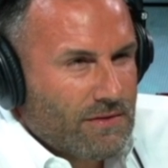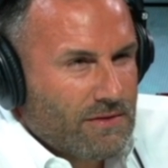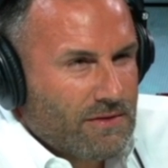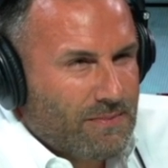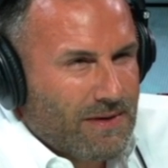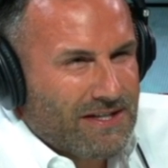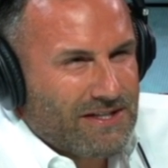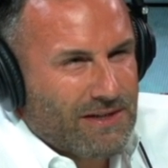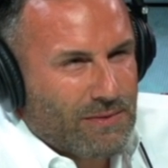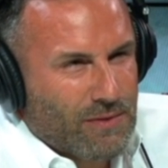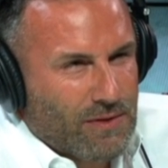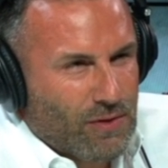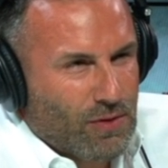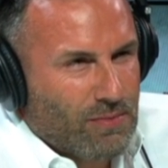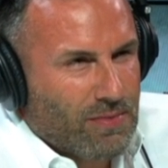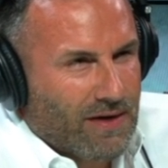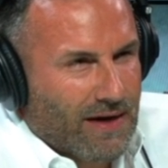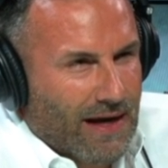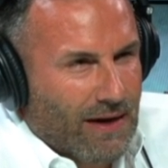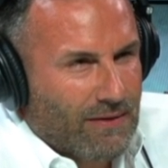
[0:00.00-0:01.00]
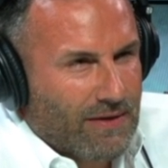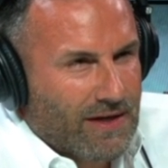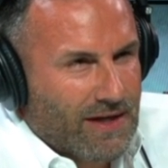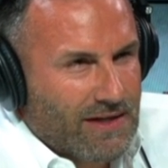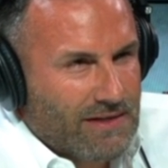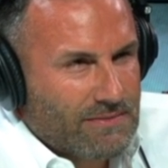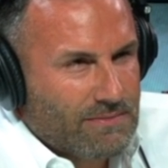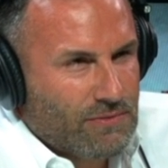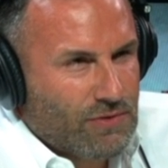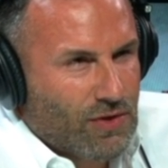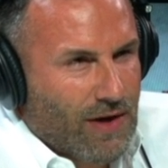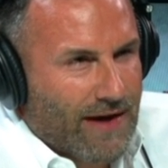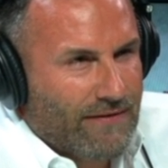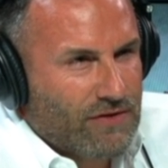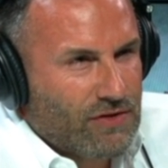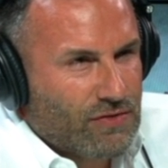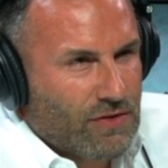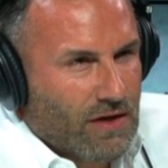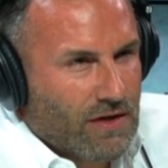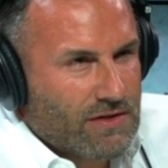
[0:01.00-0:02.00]
especially with Uber nowadays.
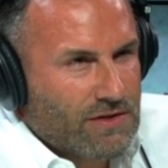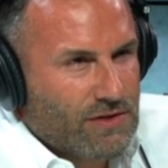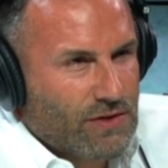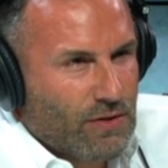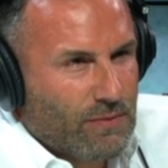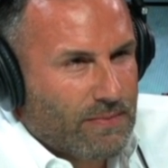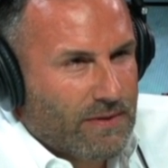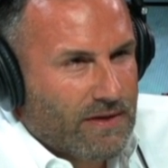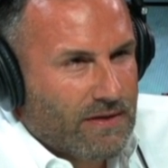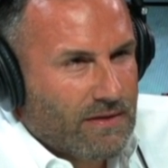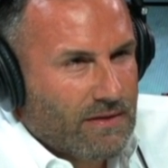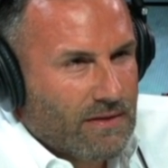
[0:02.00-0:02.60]
Driving yeah. drunk, stupid.